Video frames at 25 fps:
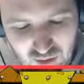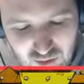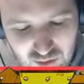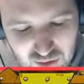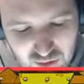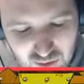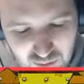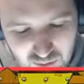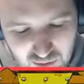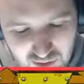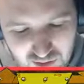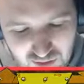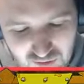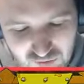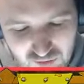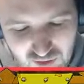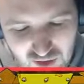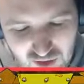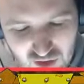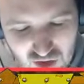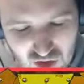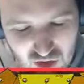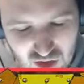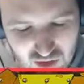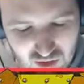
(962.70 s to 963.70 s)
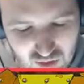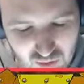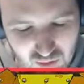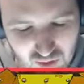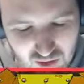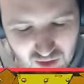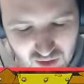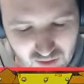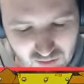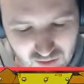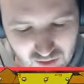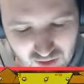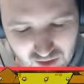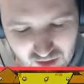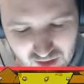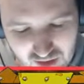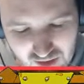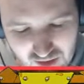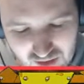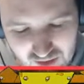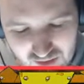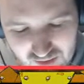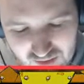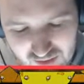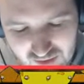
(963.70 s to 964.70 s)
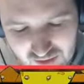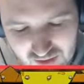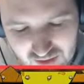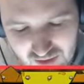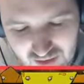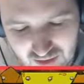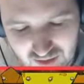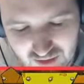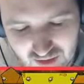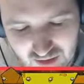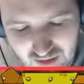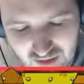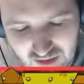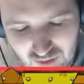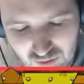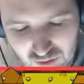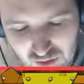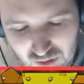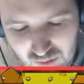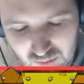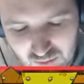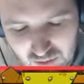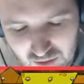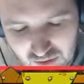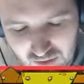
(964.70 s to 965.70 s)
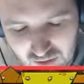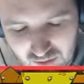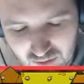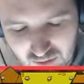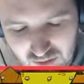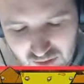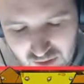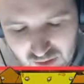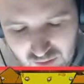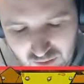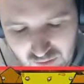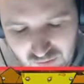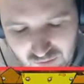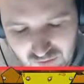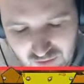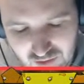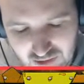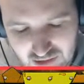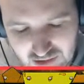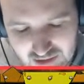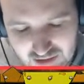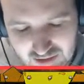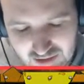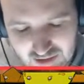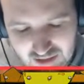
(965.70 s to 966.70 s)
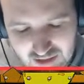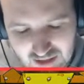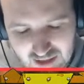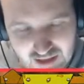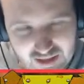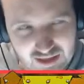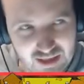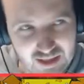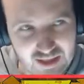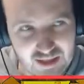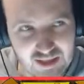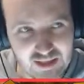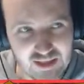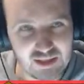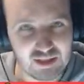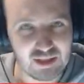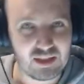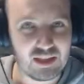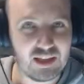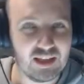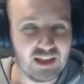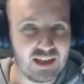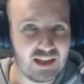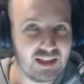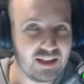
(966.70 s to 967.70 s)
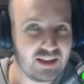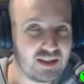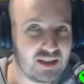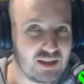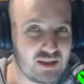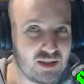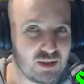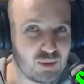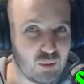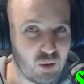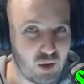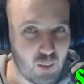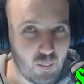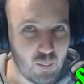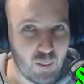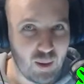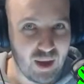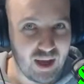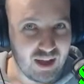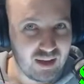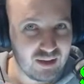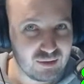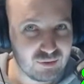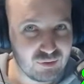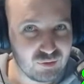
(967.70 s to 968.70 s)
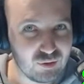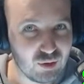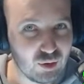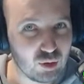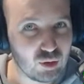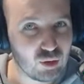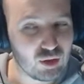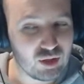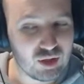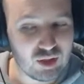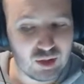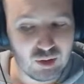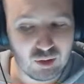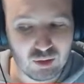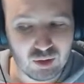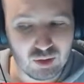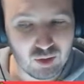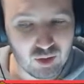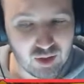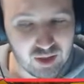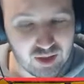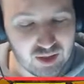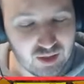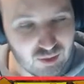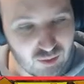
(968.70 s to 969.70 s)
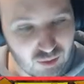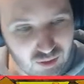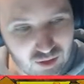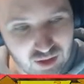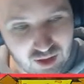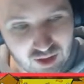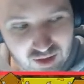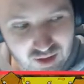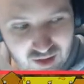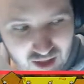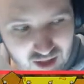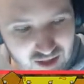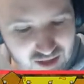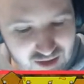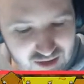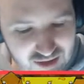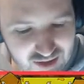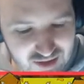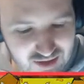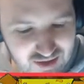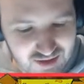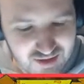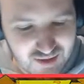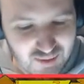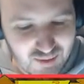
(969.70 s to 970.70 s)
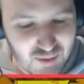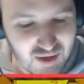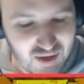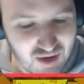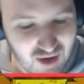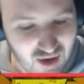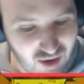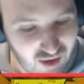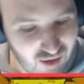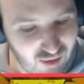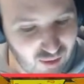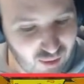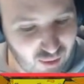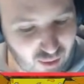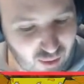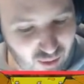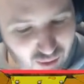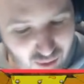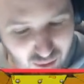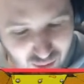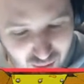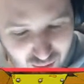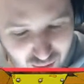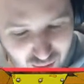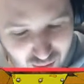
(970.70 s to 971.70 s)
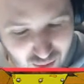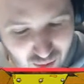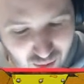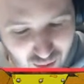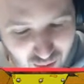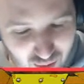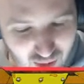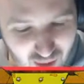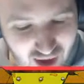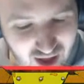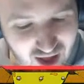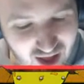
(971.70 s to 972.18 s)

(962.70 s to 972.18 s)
someone affection or whatever, and then you'll dig out some of your old stuff, and this is what a battle fortress looked like. Look at this, and they're like, oh,